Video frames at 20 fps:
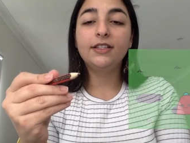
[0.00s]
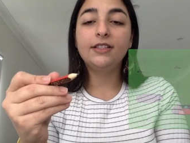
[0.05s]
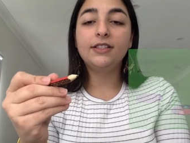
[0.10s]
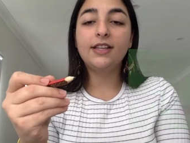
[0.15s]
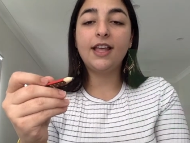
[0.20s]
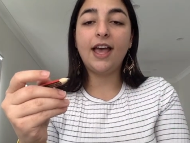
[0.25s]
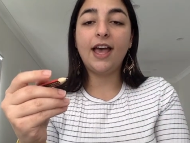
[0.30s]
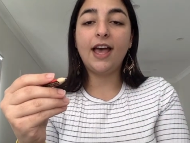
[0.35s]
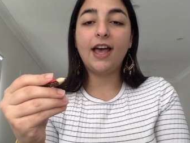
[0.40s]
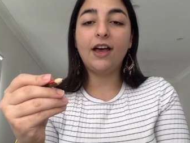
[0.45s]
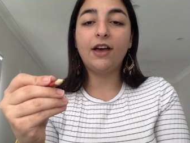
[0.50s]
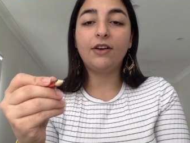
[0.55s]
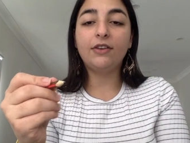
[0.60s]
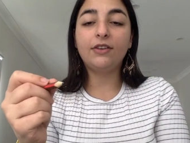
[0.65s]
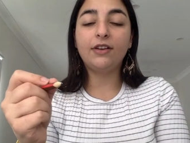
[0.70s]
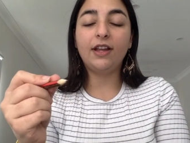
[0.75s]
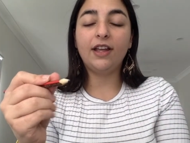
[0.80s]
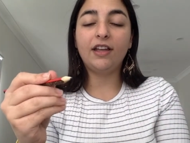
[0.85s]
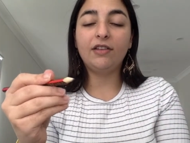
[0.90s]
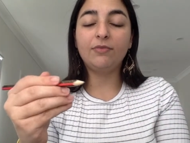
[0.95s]
down
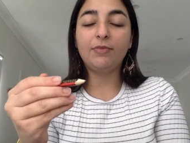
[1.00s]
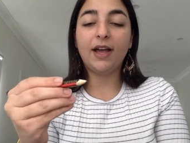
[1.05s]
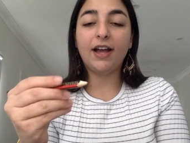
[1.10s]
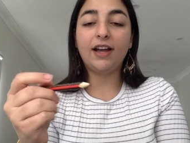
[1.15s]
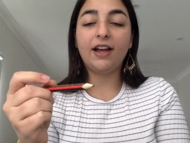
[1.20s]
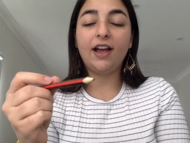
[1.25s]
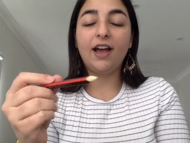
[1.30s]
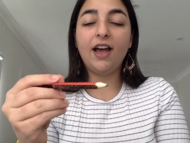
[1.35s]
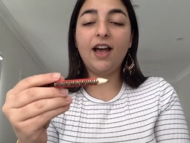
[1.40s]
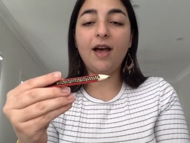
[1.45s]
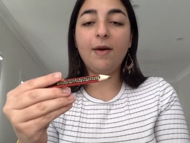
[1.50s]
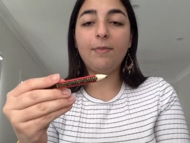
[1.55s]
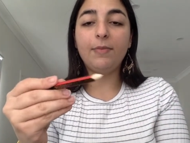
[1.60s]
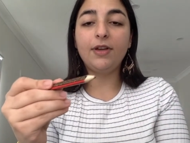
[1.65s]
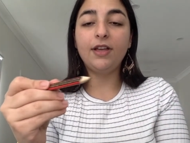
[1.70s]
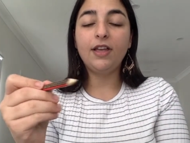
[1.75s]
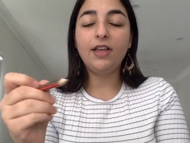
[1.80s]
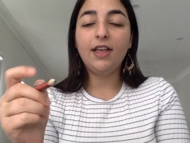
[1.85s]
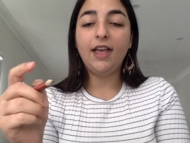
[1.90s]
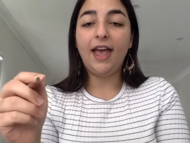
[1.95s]
and back
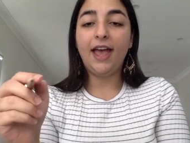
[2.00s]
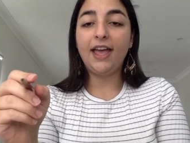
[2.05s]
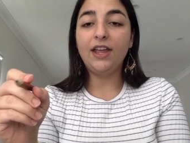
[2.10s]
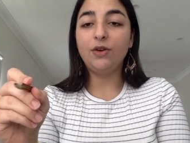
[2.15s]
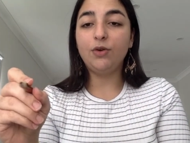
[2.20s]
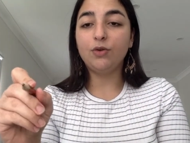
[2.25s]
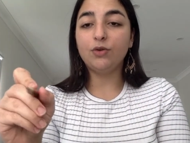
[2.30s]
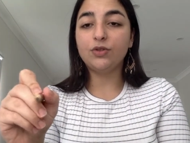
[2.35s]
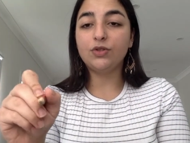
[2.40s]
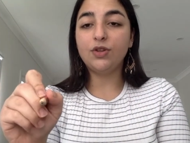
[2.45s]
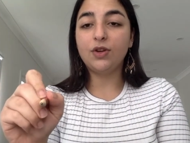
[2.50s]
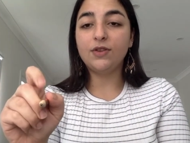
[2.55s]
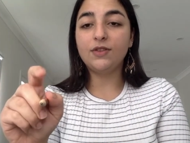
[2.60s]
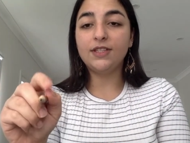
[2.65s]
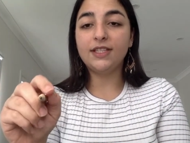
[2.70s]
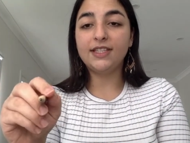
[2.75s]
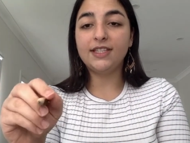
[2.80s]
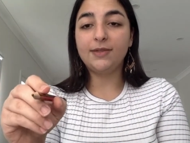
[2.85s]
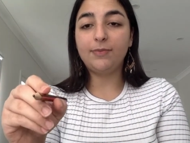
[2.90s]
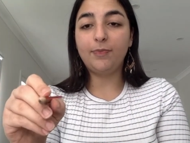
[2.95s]
up, and also
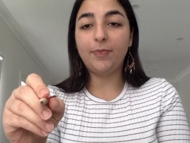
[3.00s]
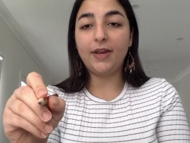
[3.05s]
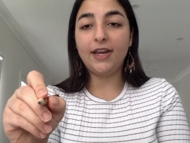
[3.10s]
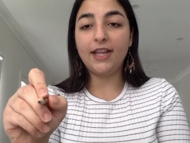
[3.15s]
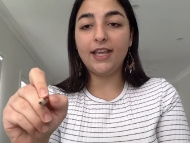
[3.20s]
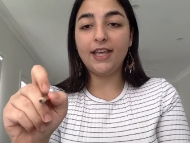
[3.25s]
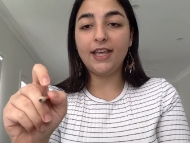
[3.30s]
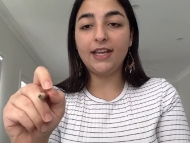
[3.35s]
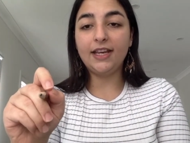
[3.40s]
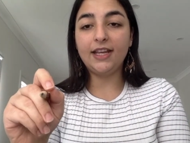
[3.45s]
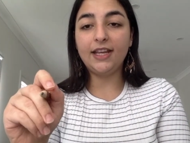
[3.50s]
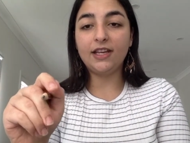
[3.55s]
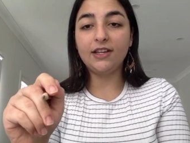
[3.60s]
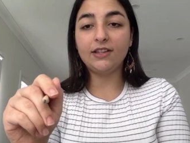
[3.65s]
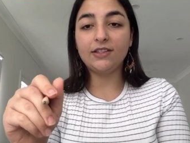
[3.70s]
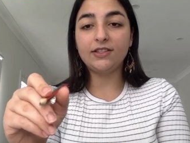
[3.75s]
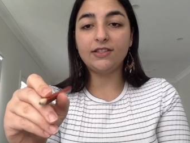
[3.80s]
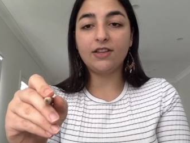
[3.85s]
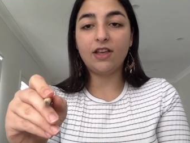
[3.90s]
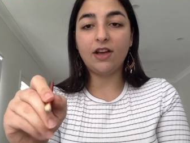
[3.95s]
spinning it in a
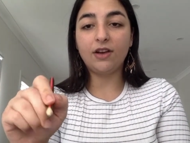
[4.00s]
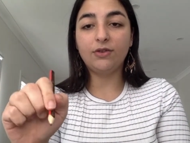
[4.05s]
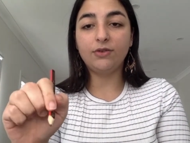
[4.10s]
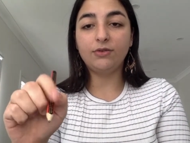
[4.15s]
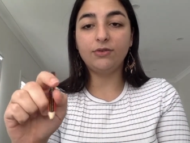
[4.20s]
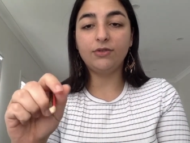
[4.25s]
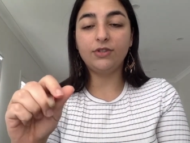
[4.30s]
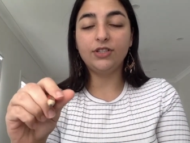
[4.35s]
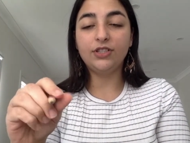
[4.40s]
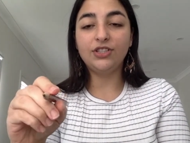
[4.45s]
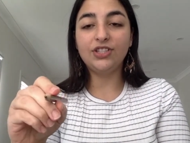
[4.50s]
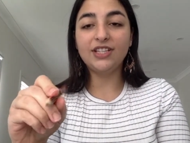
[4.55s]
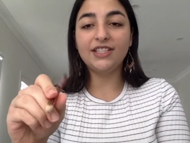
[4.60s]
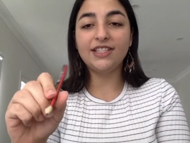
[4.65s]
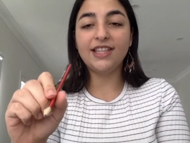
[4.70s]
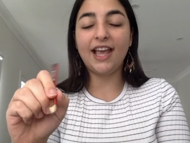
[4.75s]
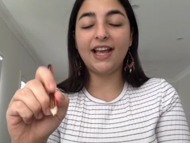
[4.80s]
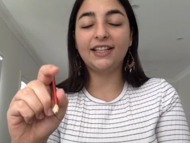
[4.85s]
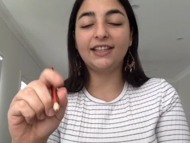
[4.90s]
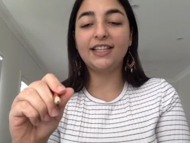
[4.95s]
circle, just
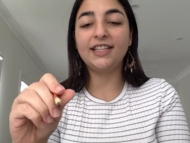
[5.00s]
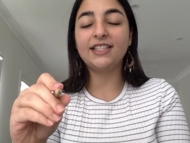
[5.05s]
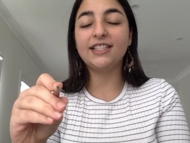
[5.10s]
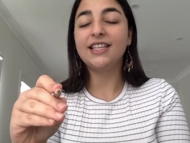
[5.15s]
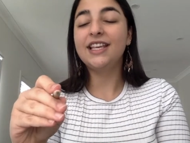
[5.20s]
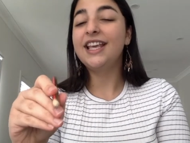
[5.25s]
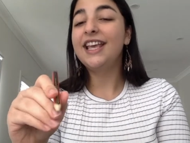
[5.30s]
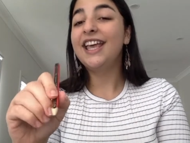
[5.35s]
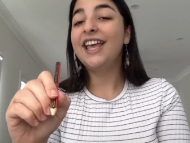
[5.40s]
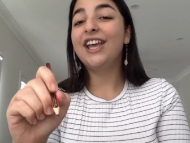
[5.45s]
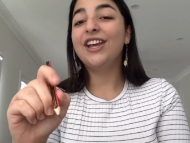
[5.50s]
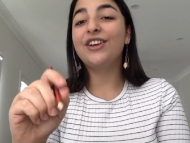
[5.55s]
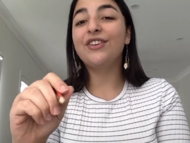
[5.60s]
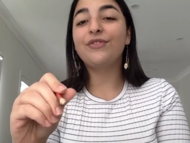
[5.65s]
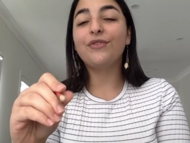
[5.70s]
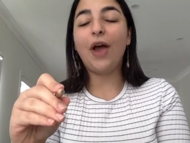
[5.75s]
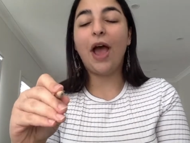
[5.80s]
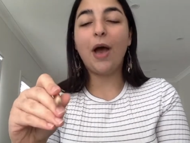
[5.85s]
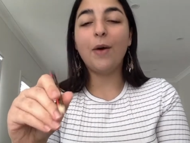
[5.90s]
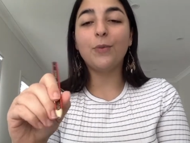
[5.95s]
like this. It
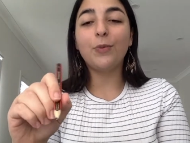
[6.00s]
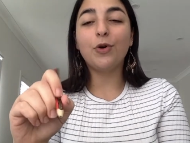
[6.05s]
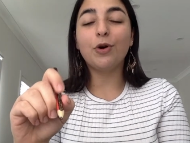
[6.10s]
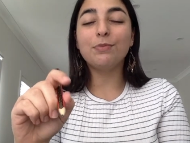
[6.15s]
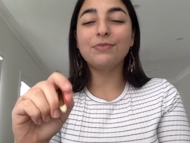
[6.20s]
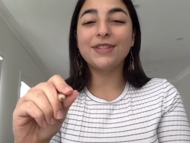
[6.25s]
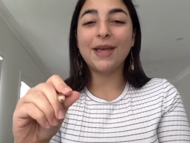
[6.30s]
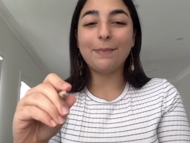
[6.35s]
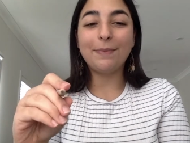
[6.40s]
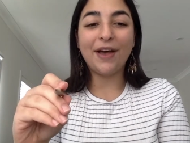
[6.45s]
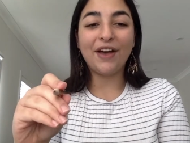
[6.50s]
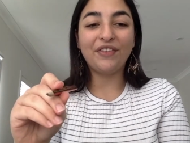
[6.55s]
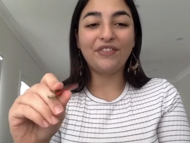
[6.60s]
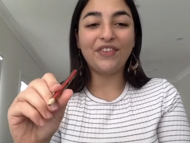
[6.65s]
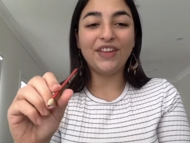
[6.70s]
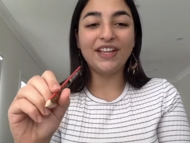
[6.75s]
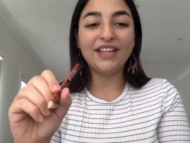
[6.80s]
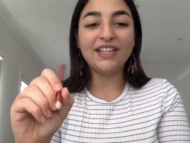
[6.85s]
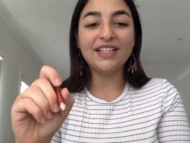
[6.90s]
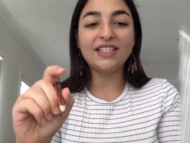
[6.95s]
um, warms up our
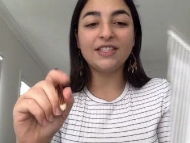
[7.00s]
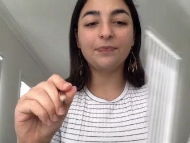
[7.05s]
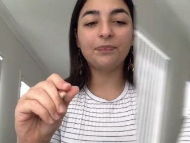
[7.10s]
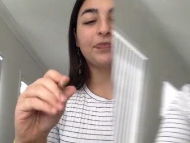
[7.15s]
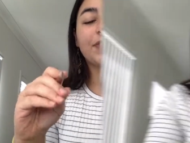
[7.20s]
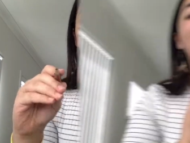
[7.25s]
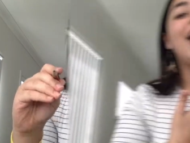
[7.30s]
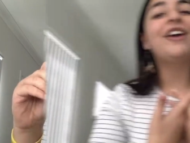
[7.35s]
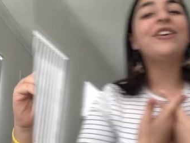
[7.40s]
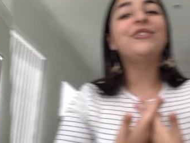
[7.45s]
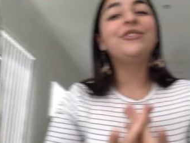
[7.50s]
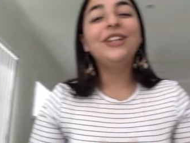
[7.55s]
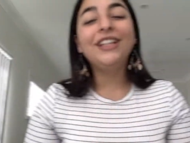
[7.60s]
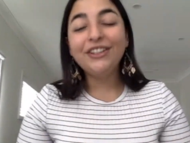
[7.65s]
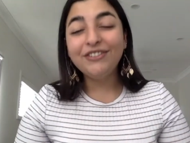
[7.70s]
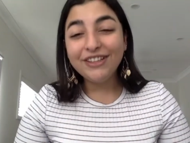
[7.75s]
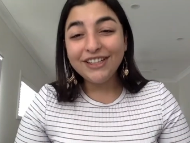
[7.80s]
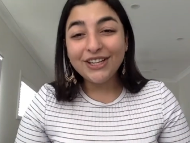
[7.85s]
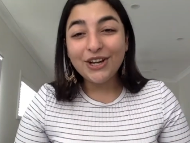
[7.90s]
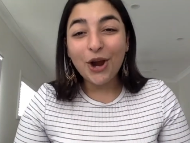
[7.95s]
fingers. So I
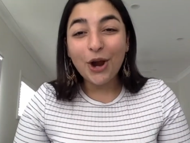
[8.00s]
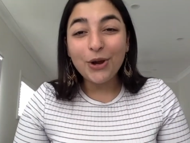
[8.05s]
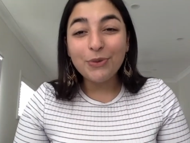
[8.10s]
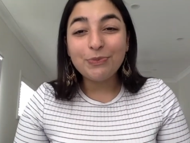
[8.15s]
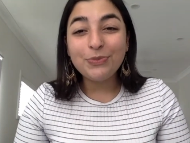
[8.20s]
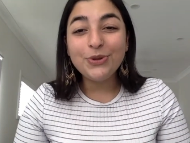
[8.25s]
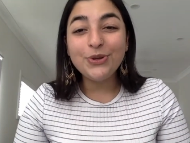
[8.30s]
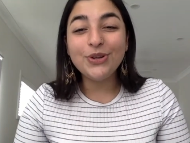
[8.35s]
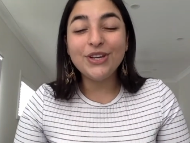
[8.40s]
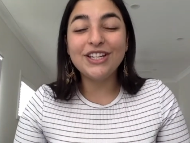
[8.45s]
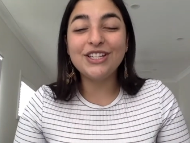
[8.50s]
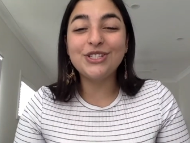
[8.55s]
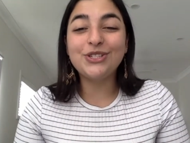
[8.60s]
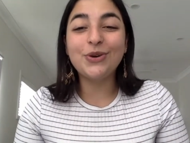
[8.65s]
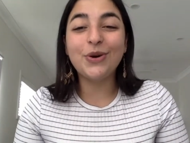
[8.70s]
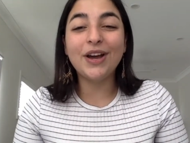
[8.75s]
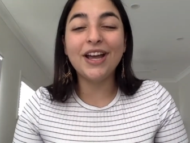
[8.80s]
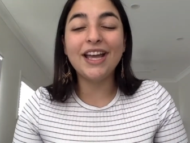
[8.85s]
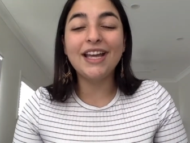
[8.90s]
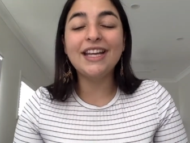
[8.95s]
really, really hope you
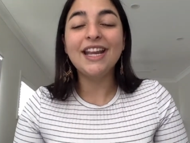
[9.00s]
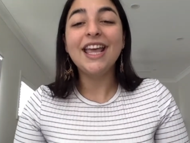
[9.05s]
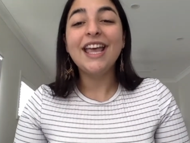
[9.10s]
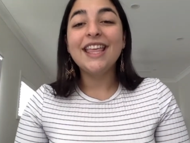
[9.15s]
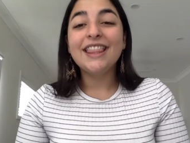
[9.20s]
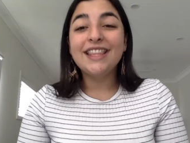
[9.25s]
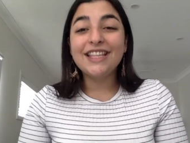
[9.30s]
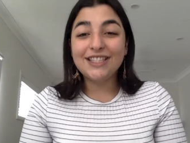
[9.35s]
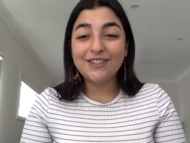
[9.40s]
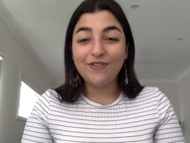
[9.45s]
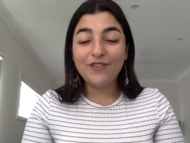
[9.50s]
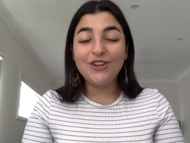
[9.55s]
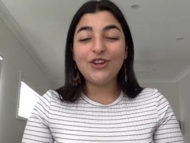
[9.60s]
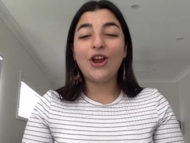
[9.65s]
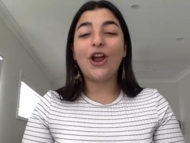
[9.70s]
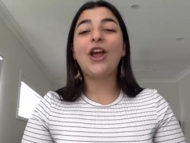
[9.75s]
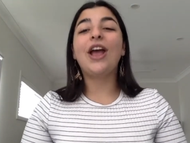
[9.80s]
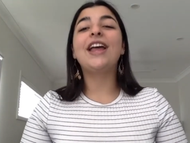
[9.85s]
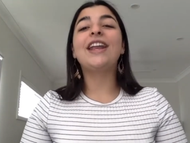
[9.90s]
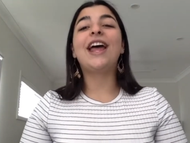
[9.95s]
enjoyed this
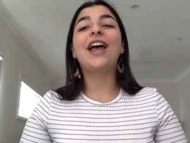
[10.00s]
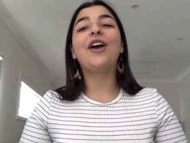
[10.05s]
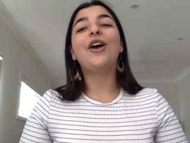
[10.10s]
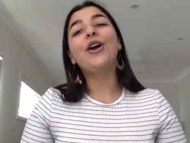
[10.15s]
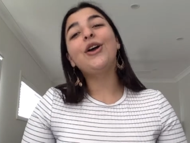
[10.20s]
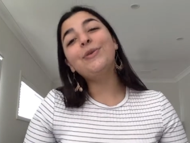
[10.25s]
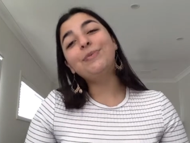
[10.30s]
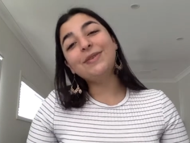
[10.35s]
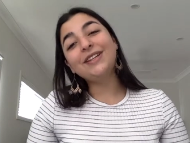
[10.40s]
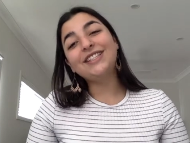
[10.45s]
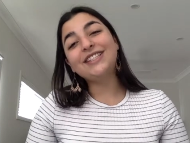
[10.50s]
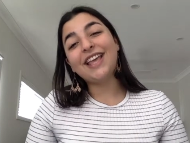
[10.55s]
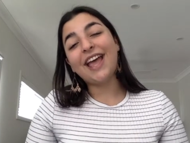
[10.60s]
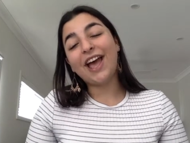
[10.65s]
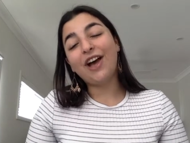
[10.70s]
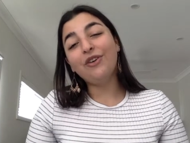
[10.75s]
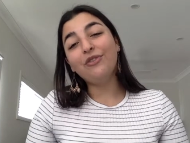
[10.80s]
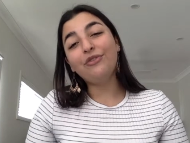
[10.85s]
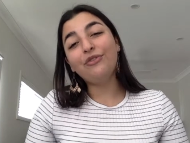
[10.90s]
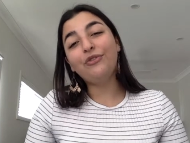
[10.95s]
video and I hope it's
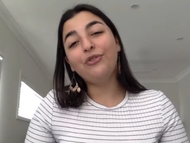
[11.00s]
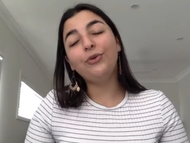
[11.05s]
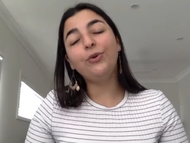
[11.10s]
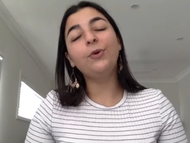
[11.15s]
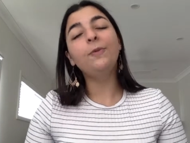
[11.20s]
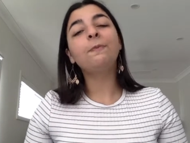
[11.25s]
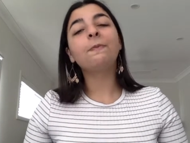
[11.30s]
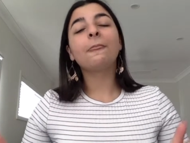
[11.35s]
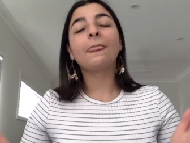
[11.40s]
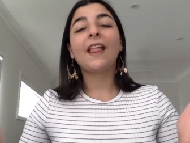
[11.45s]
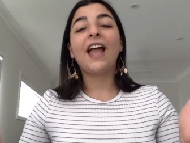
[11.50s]
helpful.